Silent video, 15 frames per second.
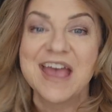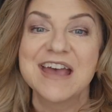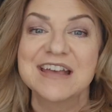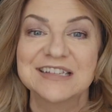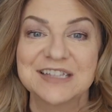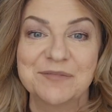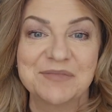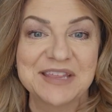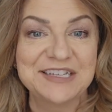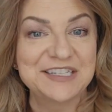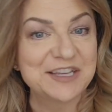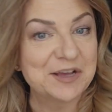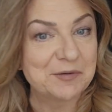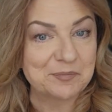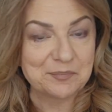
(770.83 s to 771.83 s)
something
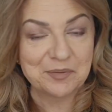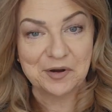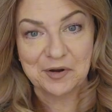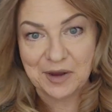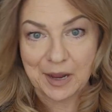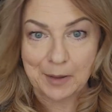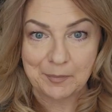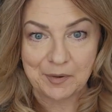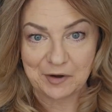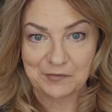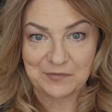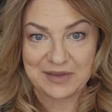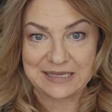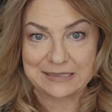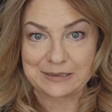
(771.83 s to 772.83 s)
to perk up our
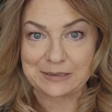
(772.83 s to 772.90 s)
face a